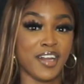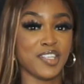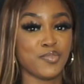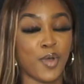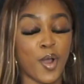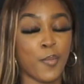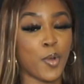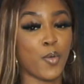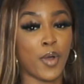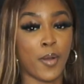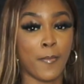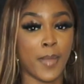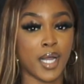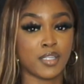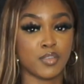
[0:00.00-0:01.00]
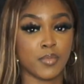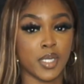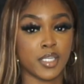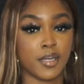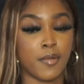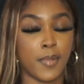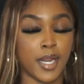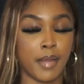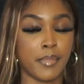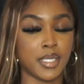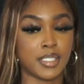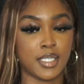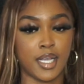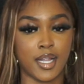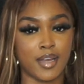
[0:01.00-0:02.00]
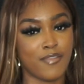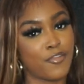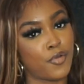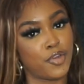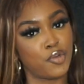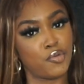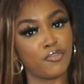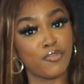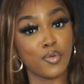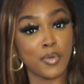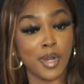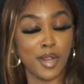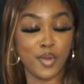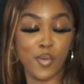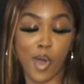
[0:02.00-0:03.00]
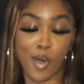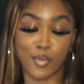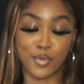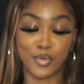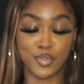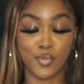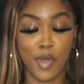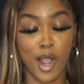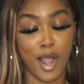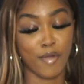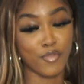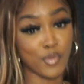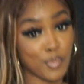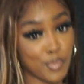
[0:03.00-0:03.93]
guys, welcome or welcome back to my channel. My name is Kaela. If you're new, if you're not new, how have you doing? How have you